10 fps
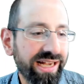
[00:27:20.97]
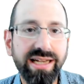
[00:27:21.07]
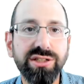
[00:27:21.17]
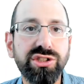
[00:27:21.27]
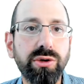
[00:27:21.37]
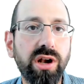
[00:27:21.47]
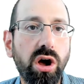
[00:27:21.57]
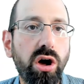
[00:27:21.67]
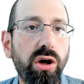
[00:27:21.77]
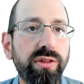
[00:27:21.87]
I didn't show it
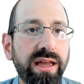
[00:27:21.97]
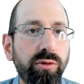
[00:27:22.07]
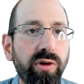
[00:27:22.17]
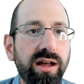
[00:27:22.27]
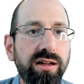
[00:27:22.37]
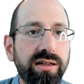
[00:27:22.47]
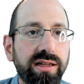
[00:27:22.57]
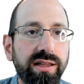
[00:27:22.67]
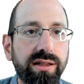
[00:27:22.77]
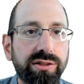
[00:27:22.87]
all that well
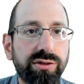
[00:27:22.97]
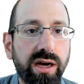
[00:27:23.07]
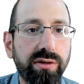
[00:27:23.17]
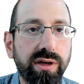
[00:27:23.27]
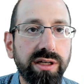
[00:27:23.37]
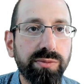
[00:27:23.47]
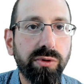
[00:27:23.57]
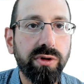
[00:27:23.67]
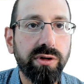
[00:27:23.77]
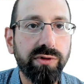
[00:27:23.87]
in the dry erase
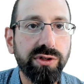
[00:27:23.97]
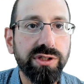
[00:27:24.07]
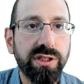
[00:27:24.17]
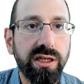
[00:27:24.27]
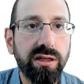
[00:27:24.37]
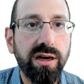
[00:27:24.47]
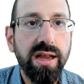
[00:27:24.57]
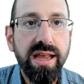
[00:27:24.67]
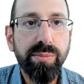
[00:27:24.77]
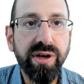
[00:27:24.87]
board version here,
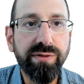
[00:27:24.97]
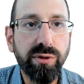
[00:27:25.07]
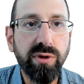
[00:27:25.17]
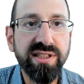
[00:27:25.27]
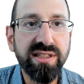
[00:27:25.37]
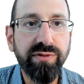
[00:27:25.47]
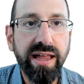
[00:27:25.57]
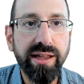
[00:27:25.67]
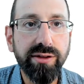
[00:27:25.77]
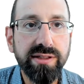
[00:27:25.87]
but if there was some
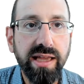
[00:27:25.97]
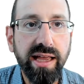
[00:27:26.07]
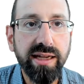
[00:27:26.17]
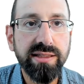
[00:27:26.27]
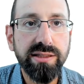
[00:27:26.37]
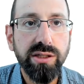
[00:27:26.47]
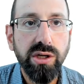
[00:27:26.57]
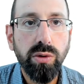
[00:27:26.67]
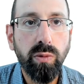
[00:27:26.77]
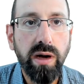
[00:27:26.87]
values x,
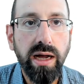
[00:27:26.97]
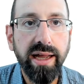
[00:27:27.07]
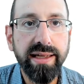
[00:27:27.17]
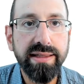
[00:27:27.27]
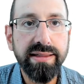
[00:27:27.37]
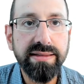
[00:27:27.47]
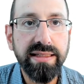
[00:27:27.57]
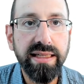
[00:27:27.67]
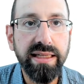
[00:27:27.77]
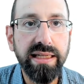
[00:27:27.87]
y,
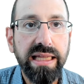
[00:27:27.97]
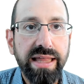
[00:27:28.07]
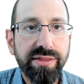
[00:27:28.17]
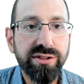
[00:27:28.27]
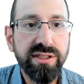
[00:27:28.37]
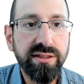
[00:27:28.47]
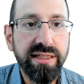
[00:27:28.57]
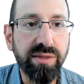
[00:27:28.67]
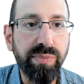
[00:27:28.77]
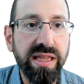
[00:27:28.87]
z, they still need
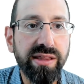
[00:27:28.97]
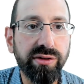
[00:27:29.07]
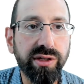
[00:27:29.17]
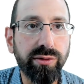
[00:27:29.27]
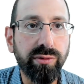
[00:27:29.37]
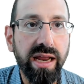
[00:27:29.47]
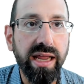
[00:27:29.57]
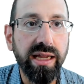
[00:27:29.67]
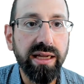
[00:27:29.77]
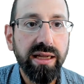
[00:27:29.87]
to be there in the
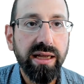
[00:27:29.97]
array.